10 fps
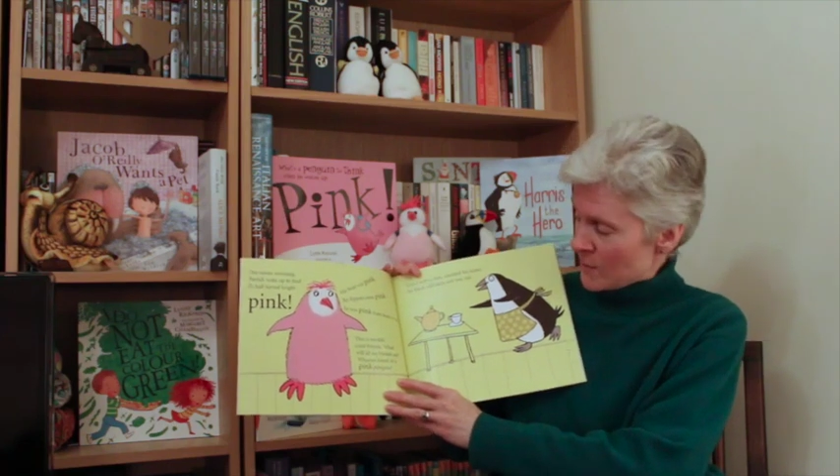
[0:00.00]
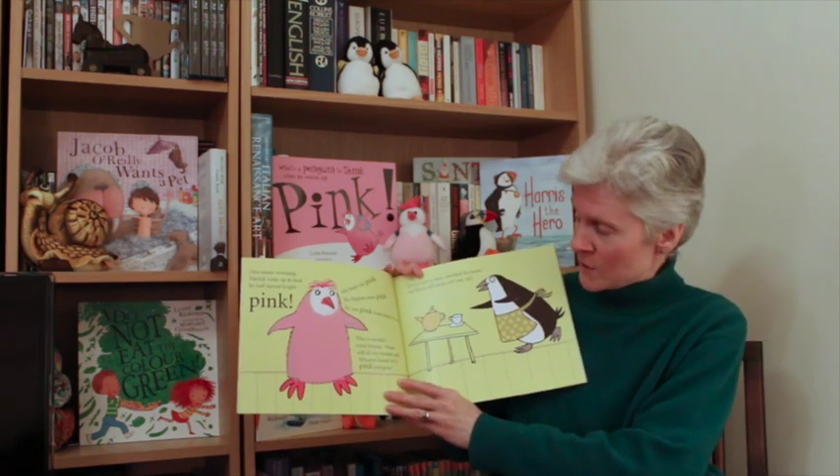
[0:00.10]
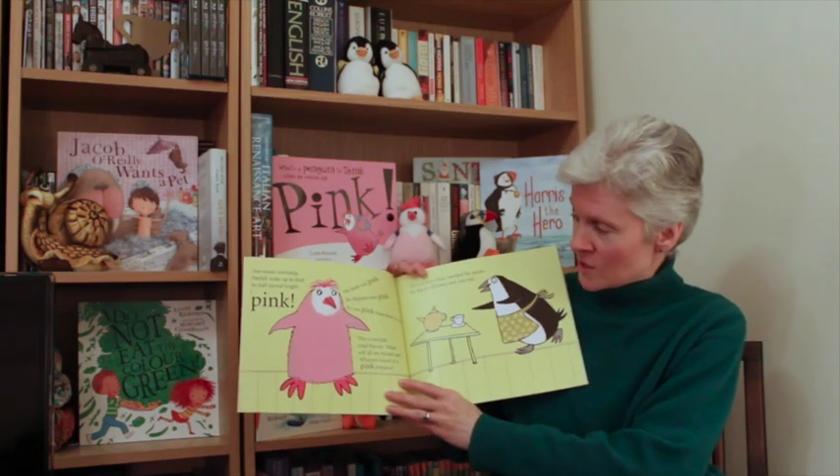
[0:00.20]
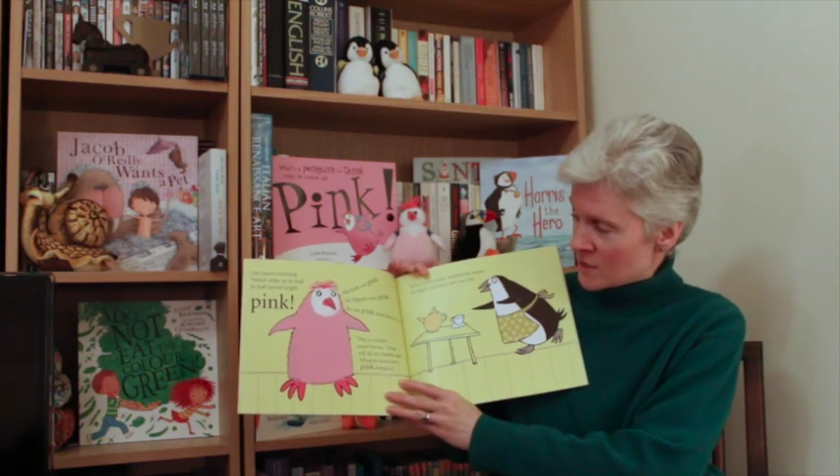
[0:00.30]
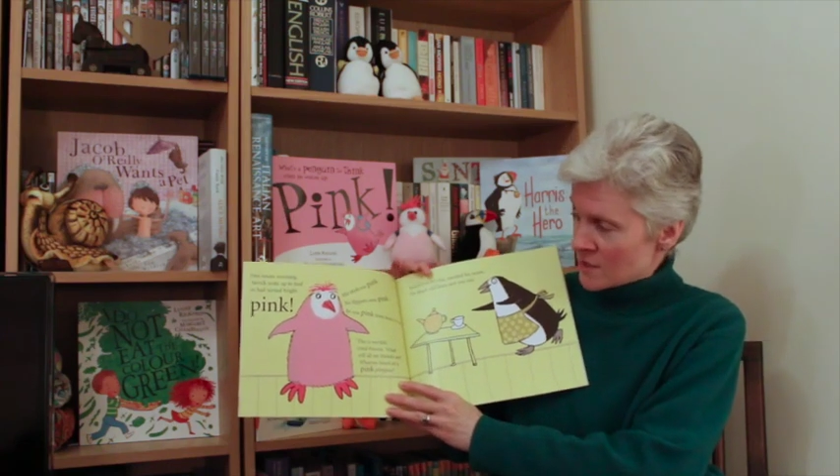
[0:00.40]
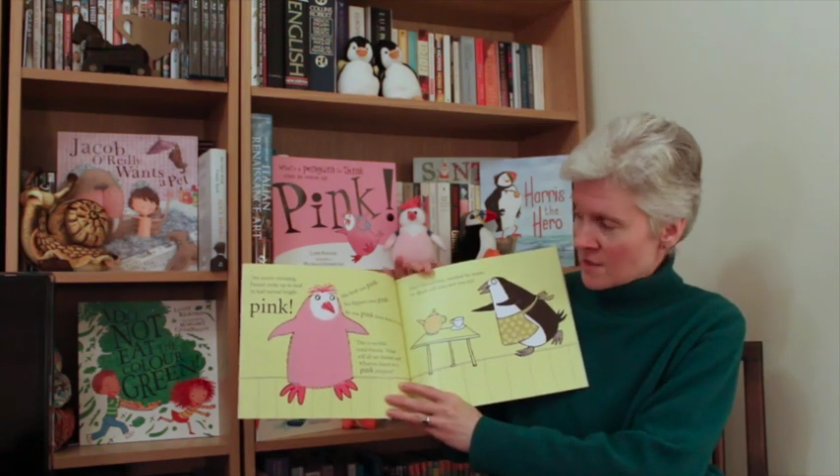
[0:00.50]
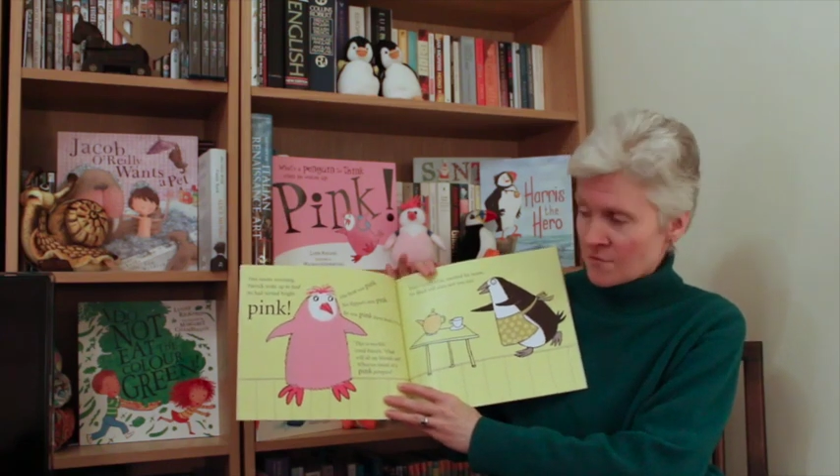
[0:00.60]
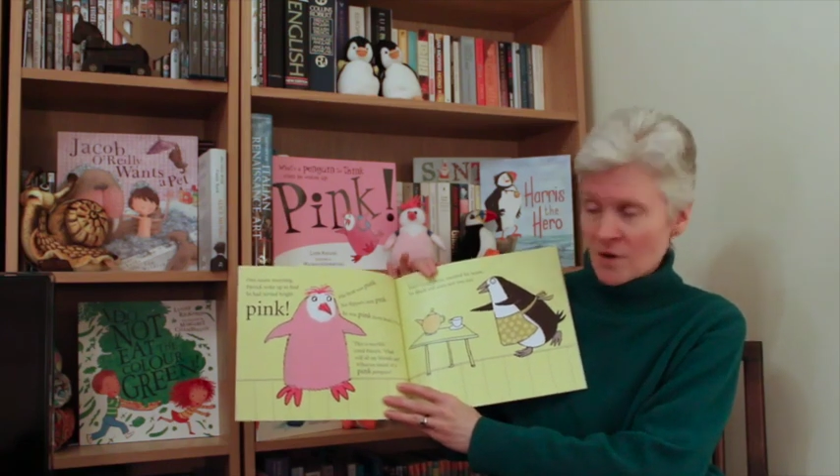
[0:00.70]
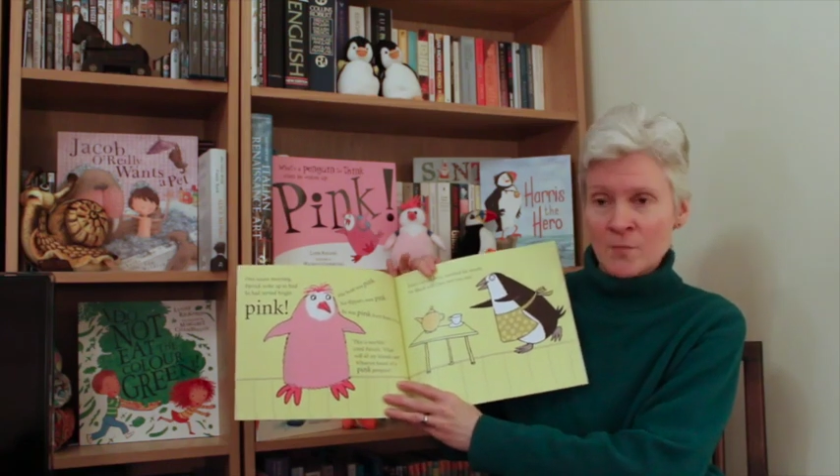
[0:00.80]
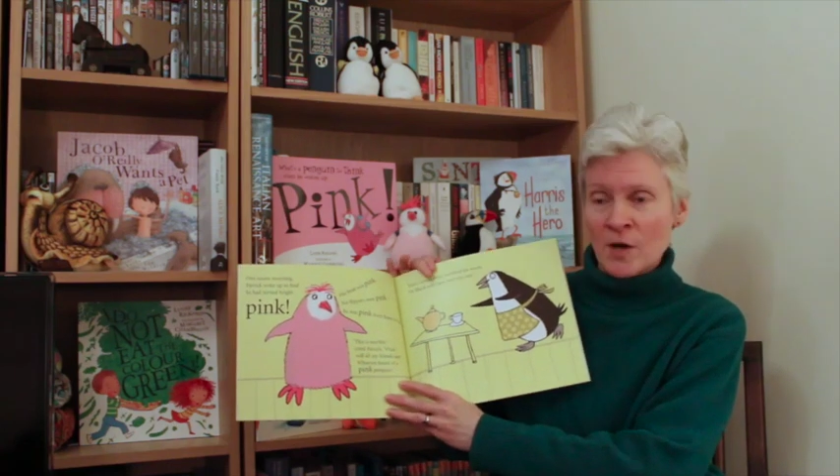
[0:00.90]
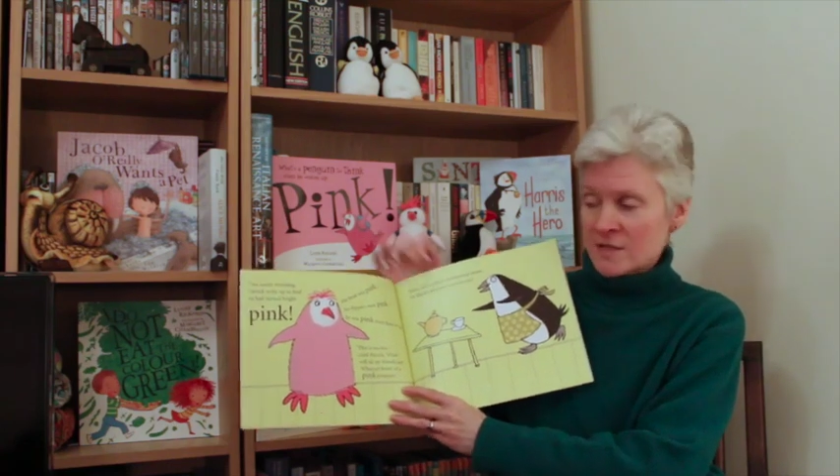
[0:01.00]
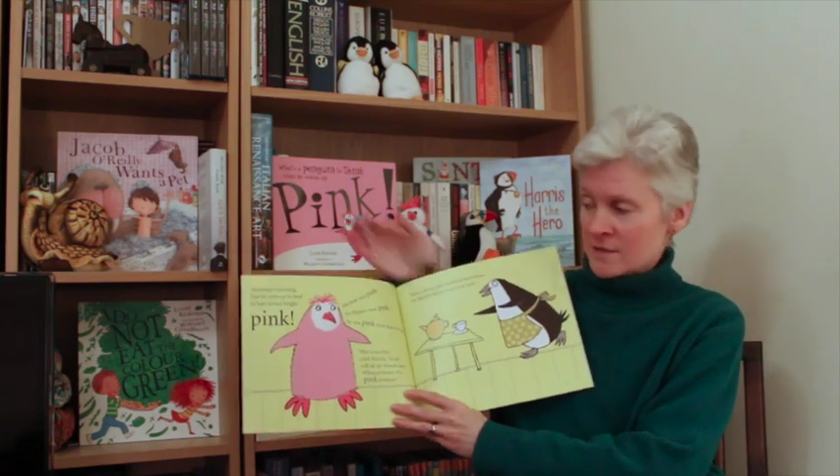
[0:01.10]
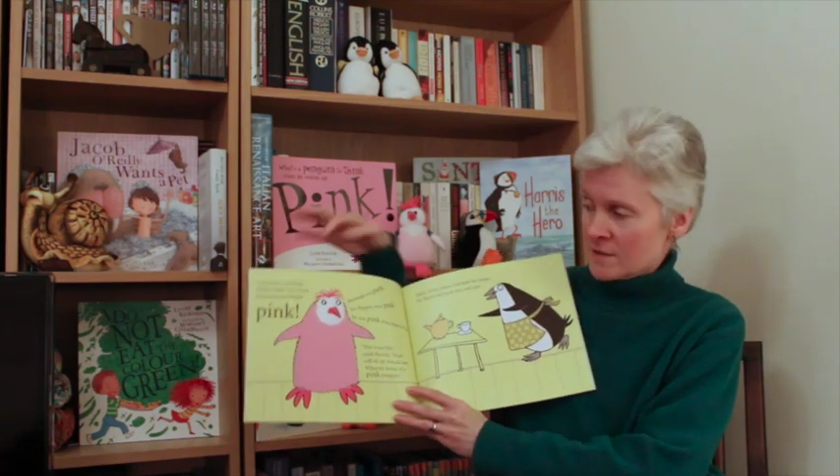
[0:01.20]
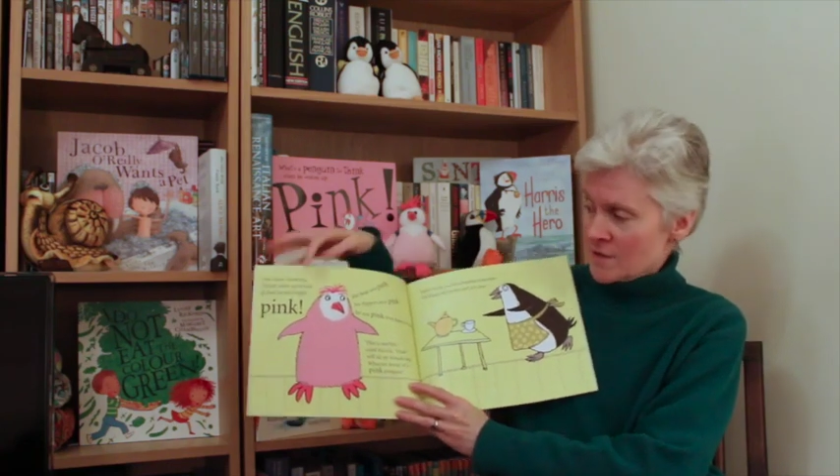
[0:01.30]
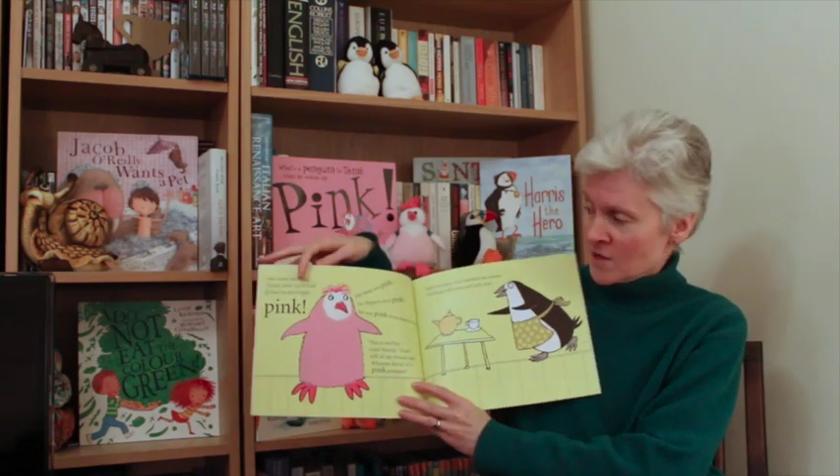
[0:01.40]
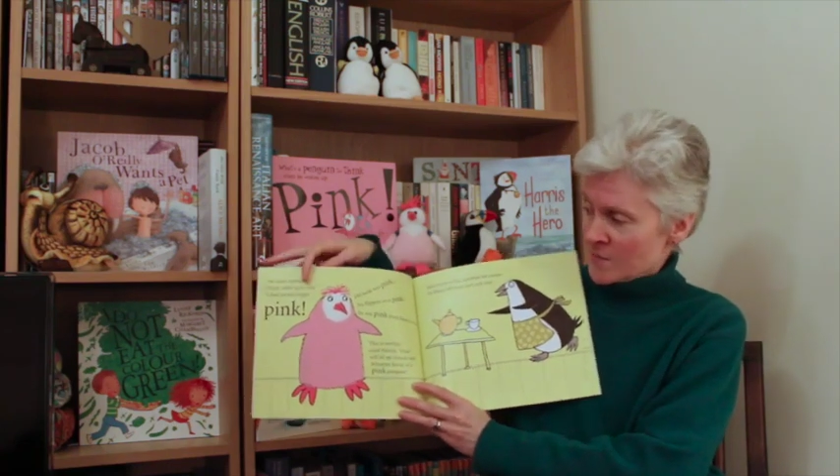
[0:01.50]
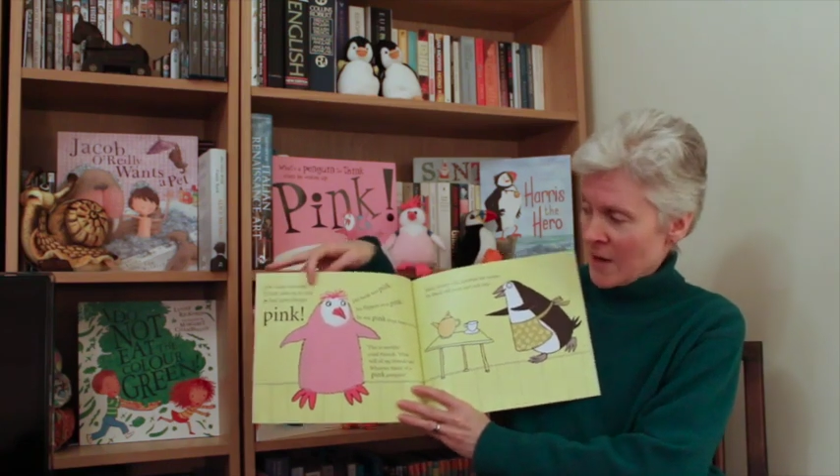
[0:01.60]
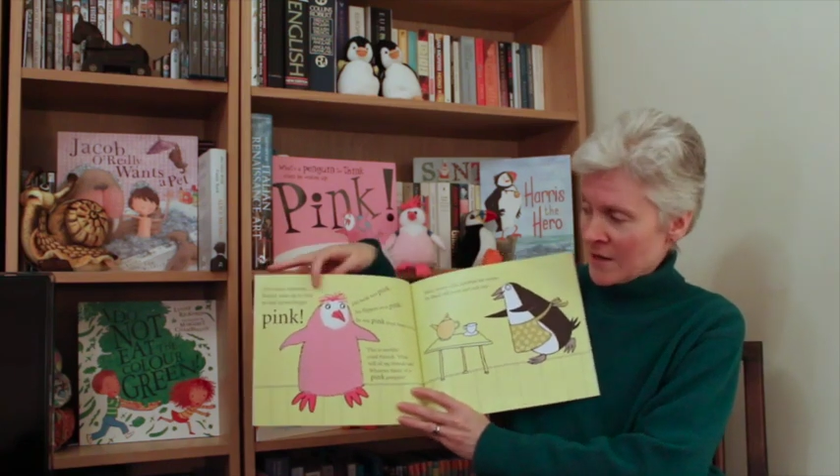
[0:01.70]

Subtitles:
But you can see they're very bright. And there's